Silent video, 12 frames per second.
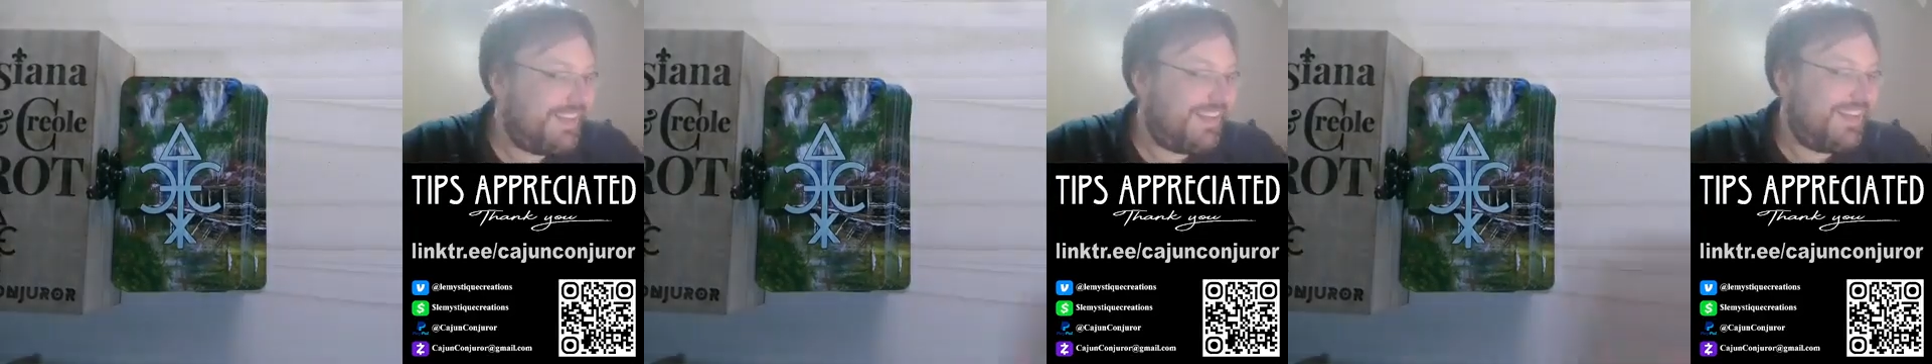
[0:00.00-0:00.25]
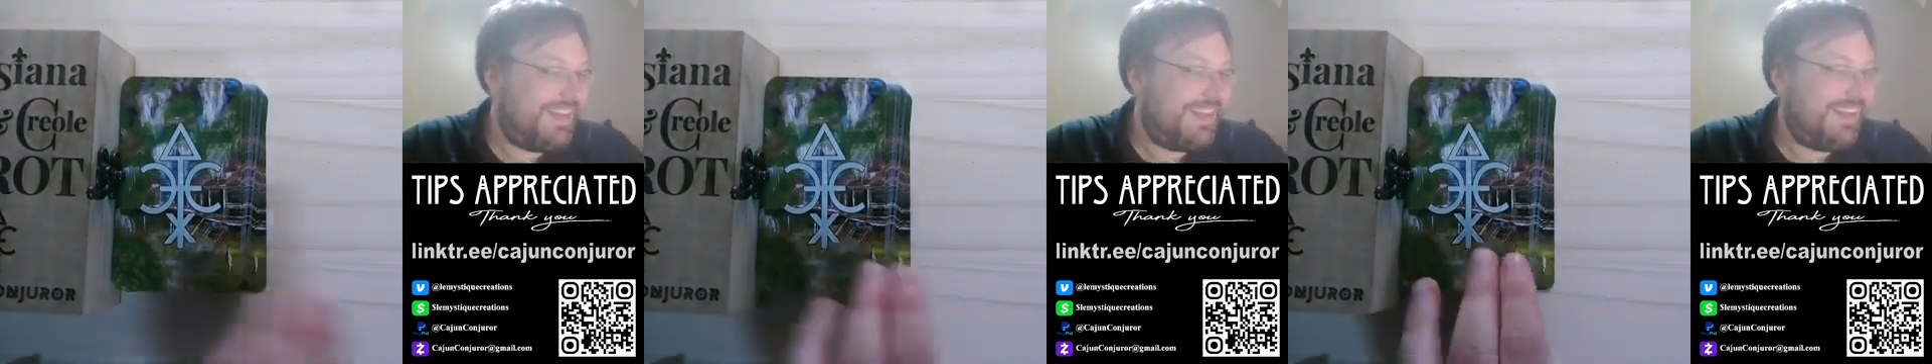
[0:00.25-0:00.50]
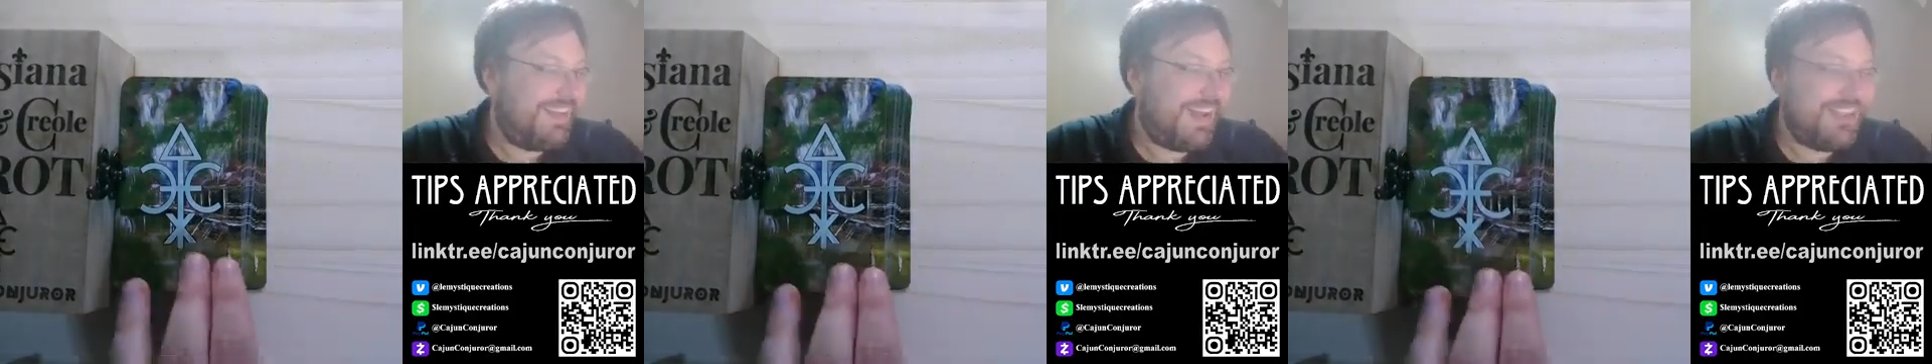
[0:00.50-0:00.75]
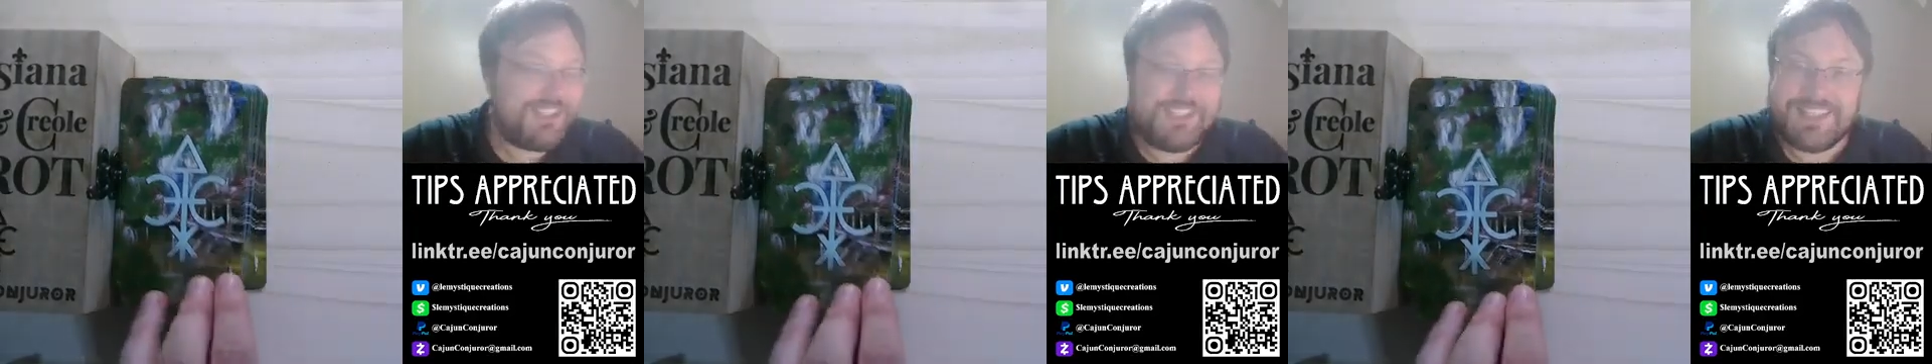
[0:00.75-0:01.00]

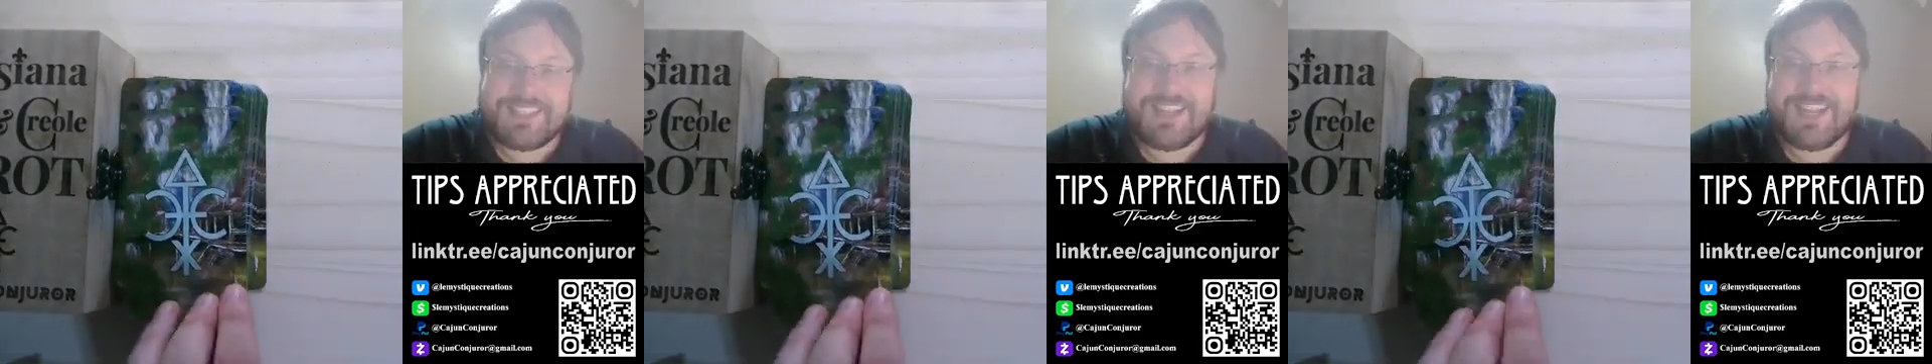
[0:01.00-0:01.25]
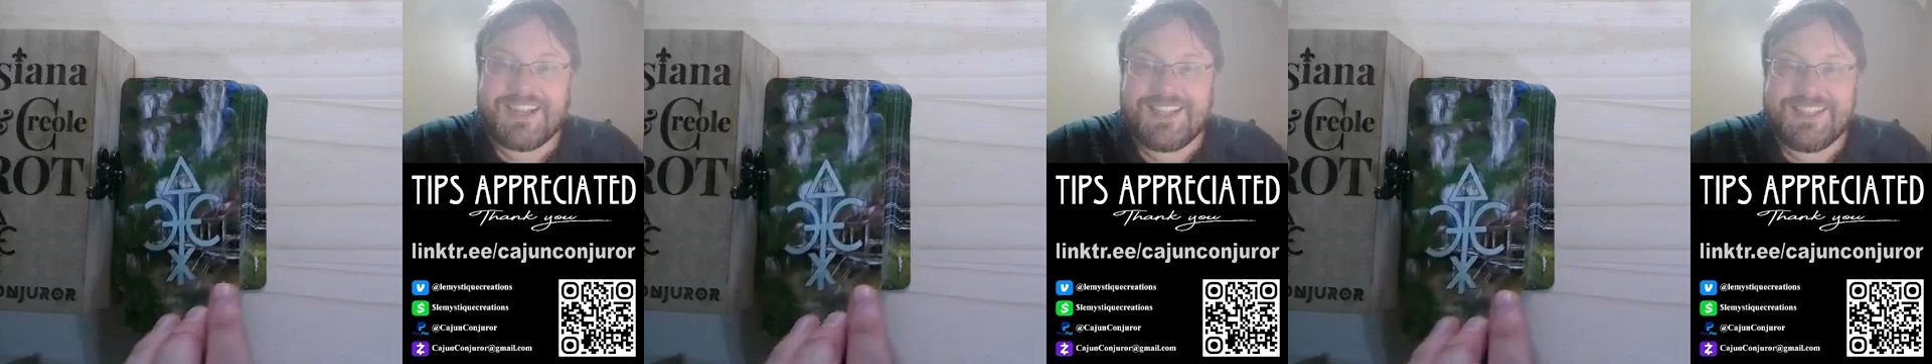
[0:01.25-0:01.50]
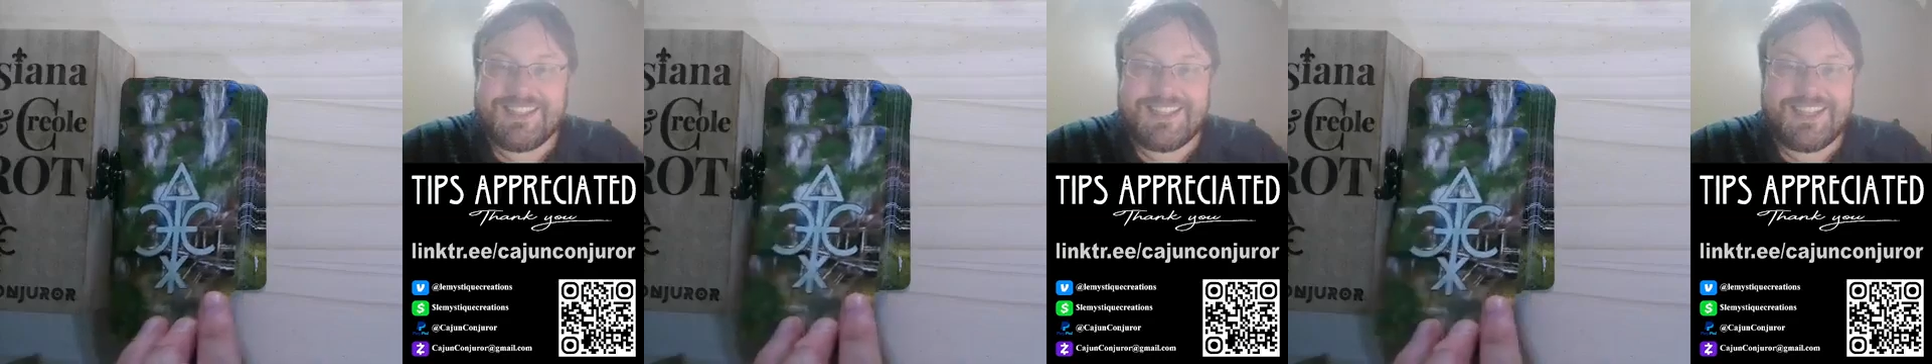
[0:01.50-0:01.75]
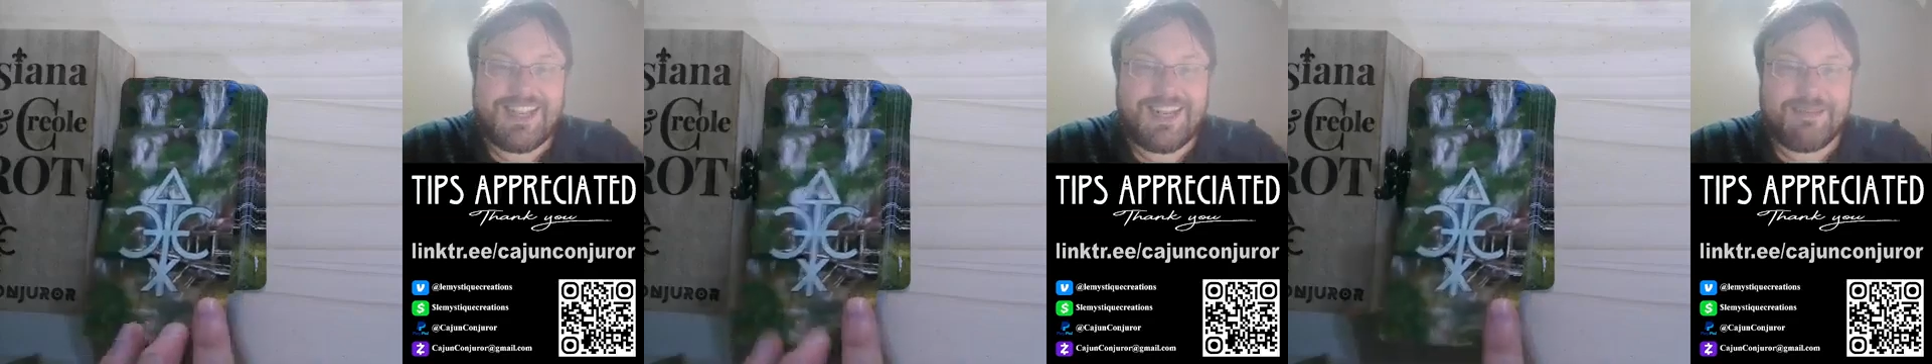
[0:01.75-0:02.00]
I just got it in today.